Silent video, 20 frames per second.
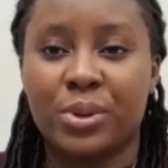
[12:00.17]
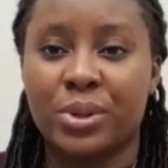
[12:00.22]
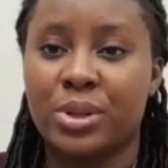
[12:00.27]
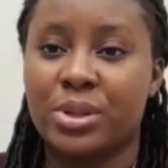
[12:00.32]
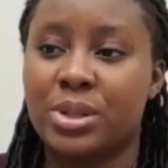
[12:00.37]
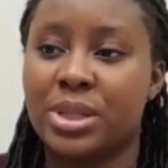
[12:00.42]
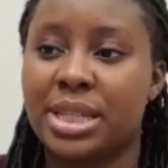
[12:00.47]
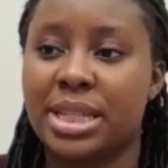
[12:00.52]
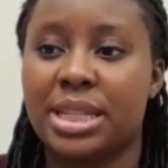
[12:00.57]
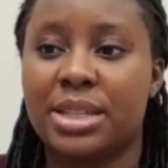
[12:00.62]
one or
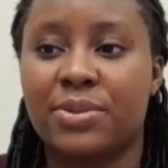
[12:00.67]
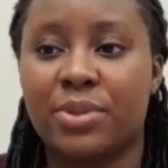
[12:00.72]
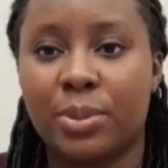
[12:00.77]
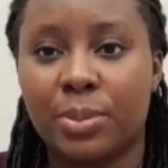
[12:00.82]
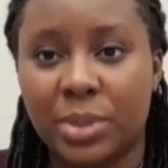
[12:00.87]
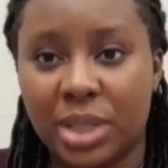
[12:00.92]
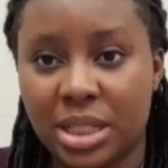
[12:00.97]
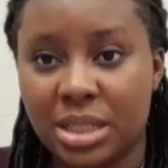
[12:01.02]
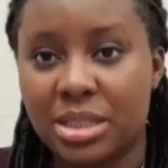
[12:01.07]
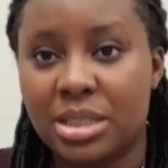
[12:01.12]
two things
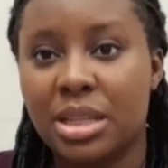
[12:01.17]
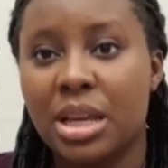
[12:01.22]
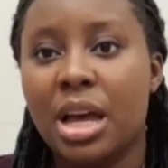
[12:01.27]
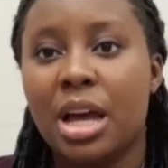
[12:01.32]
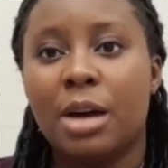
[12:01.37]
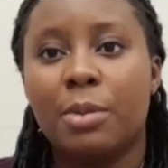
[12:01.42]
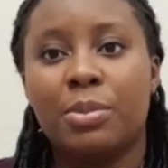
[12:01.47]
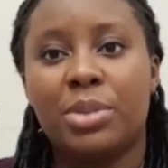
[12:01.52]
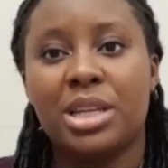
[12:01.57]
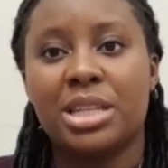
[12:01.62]
from this.
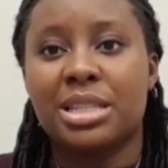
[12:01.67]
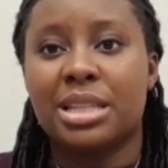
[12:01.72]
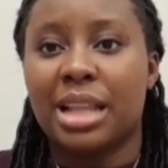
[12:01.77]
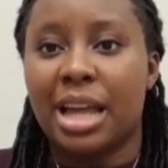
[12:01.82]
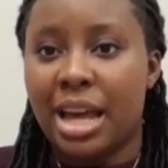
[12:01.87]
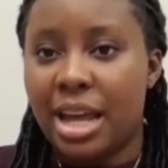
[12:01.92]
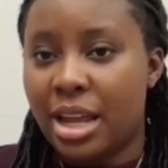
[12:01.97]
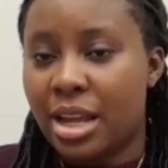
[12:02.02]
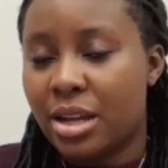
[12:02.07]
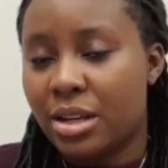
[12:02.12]
Please
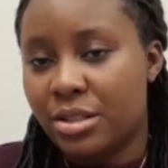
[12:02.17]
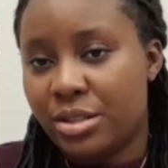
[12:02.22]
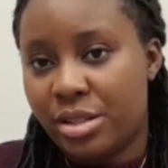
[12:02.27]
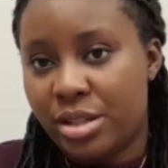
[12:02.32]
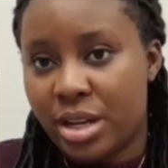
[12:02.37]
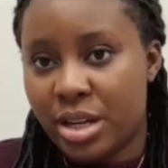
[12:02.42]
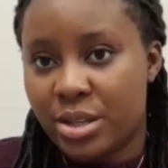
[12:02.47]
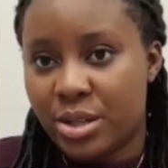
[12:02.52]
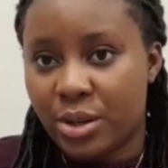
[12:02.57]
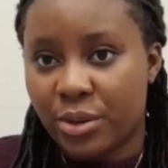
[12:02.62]
like and
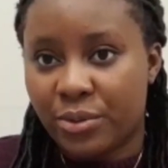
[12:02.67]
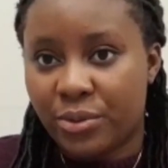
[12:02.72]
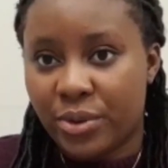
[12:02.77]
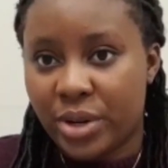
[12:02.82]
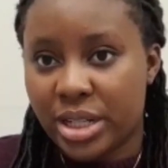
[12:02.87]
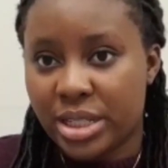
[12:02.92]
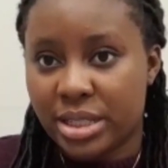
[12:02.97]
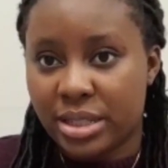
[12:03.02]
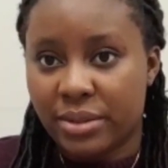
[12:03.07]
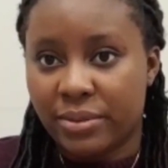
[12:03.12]
share to your
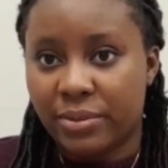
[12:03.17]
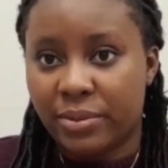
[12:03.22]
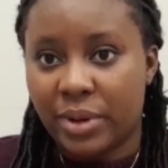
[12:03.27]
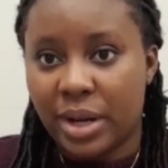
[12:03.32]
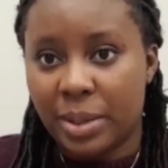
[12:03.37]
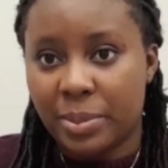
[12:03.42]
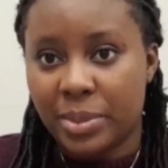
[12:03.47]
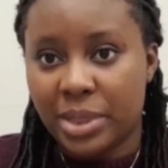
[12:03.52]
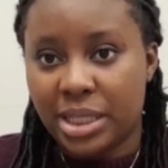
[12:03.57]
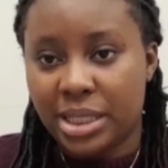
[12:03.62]
friends and
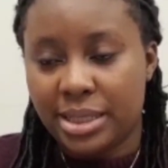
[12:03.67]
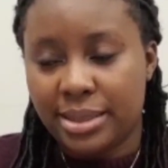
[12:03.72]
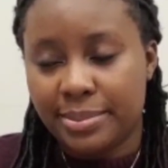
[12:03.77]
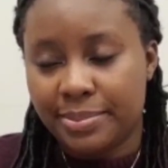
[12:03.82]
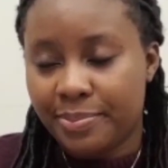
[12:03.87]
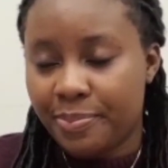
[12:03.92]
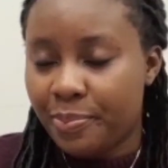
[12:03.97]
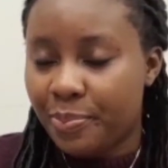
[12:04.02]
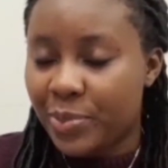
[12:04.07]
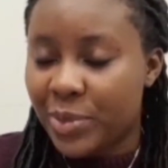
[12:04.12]
family
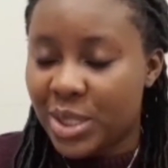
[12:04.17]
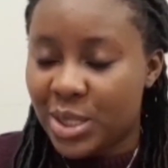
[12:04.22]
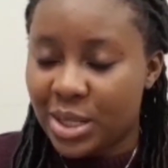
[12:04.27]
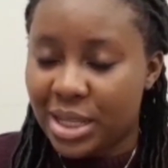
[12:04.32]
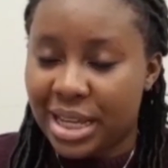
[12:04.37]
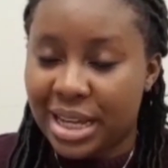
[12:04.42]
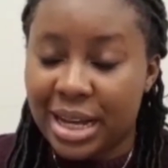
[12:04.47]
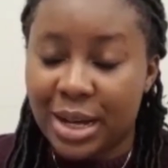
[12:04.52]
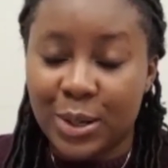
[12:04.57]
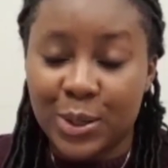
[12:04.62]
so
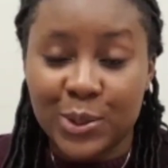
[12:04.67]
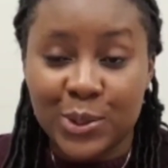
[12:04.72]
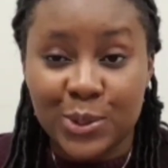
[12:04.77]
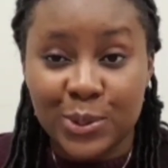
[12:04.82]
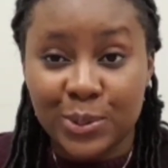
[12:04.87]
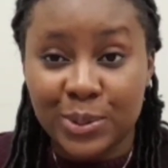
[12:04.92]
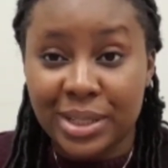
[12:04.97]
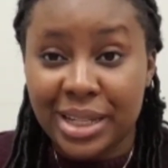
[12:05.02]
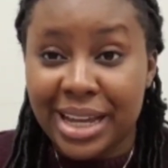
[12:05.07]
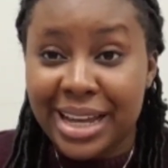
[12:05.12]
they can
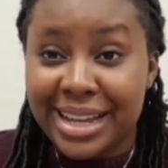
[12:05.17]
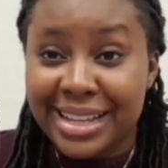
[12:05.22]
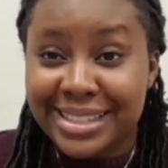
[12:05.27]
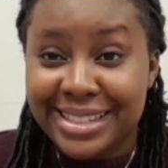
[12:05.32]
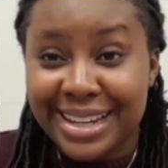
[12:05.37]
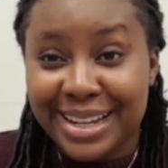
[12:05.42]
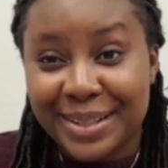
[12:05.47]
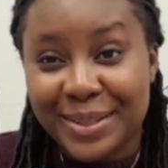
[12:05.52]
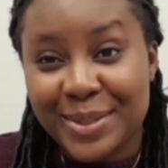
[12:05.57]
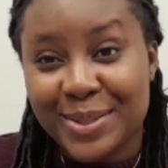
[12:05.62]
also
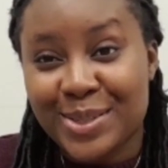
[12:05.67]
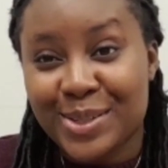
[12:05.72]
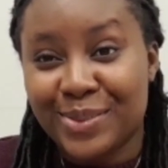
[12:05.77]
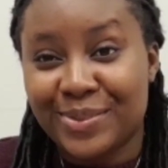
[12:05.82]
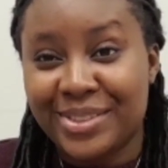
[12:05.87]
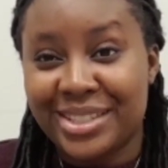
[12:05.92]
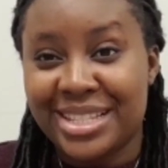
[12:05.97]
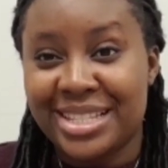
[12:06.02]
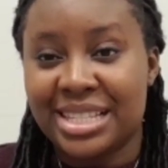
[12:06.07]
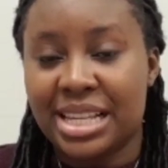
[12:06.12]
take notes
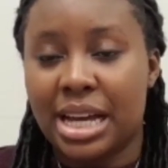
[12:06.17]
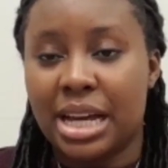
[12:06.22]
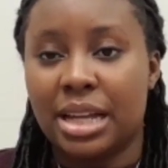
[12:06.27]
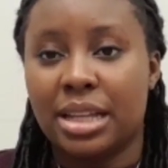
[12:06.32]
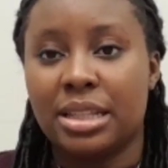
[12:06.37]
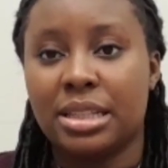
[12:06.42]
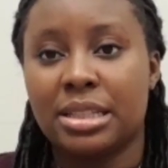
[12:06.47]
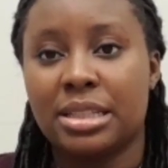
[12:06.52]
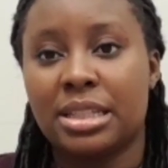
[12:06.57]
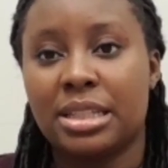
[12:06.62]
of this,
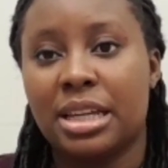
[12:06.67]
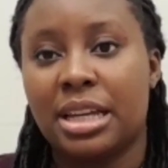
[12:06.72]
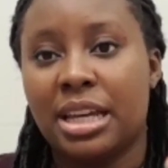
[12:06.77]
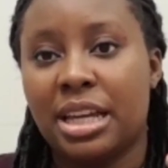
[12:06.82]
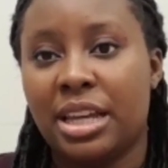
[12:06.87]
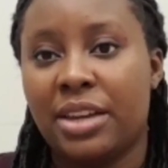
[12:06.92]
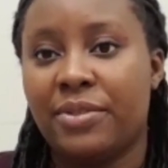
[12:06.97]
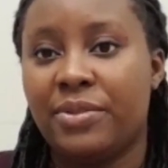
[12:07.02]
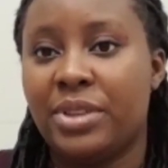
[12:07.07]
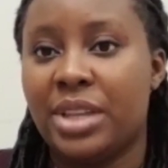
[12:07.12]
and
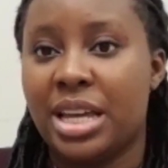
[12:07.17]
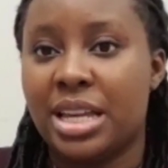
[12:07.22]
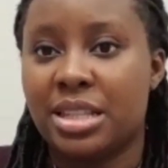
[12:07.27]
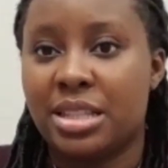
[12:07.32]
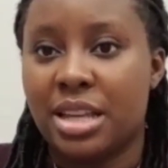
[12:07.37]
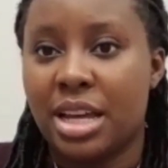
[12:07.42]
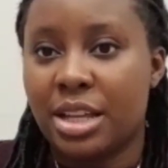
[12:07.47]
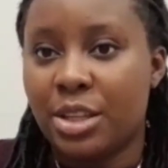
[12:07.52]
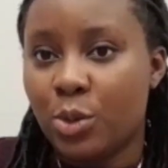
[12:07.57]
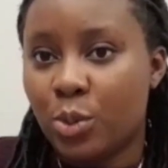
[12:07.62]
if
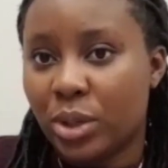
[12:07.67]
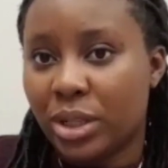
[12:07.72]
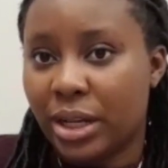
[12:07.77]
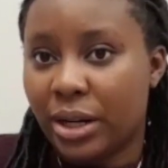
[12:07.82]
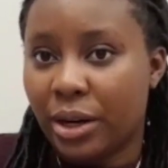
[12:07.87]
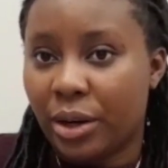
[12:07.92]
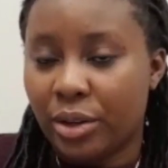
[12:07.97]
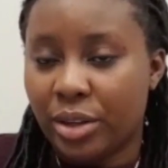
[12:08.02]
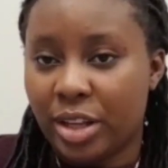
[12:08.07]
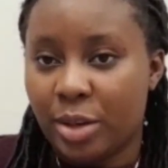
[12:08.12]
there's anyone
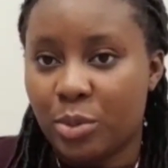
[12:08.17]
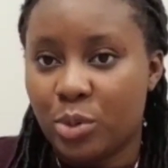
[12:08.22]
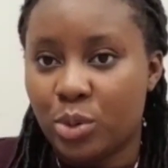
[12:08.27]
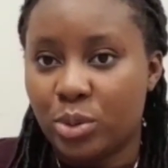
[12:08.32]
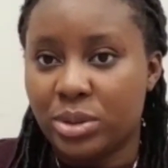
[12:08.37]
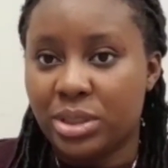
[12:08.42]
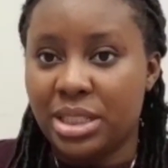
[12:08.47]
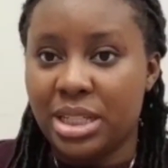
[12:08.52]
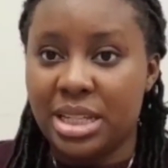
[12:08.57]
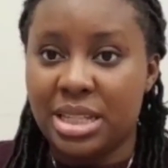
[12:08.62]
around them
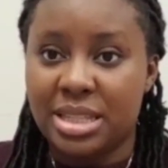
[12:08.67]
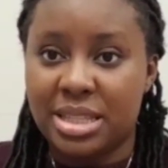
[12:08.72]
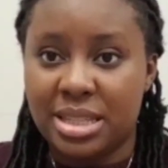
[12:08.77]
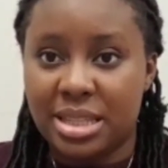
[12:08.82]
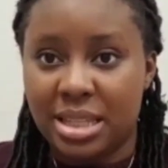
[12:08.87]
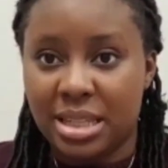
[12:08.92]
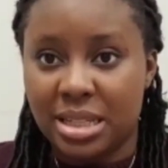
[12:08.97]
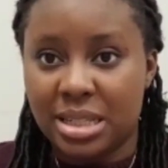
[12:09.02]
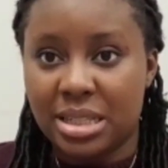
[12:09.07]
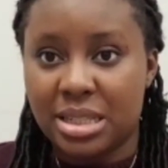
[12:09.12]
who needs
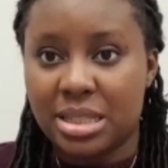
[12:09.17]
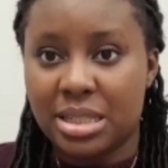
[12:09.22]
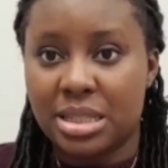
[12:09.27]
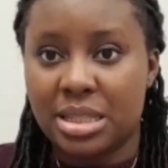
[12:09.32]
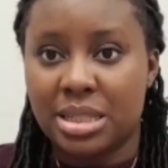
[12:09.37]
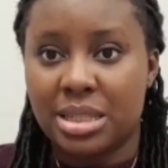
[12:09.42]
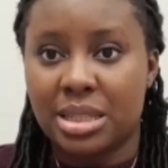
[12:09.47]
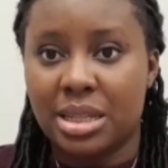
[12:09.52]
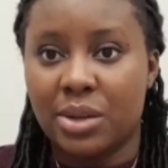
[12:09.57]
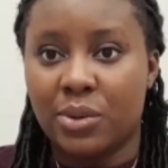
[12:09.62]

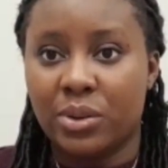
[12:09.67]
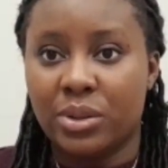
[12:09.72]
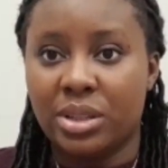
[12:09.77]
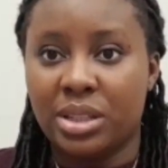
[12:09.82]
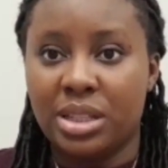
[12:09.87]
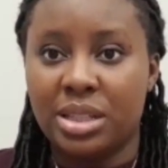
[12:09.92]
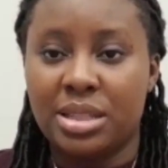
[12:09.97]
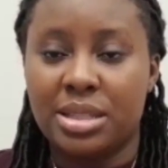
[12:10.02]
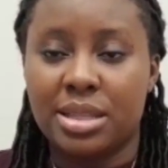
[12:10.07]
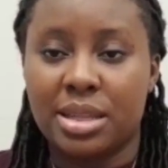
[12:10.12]
this or
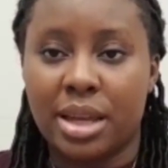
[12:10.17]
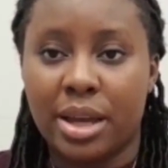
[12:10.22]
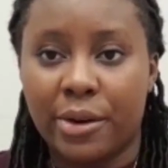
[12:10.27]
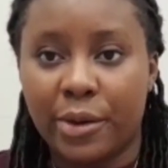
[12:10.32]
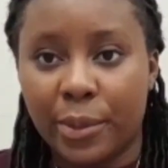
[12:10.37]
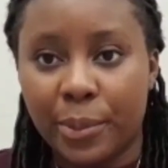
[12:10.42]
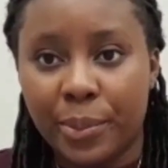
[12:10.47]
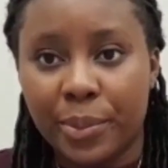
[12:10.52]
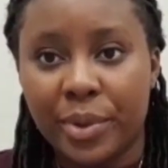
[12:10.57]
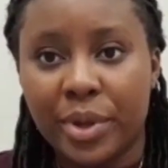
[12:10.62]
needs
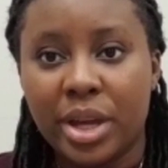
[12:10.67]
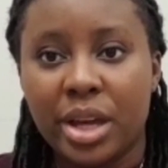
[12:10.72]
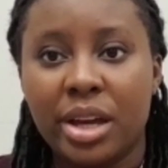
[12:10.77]
help,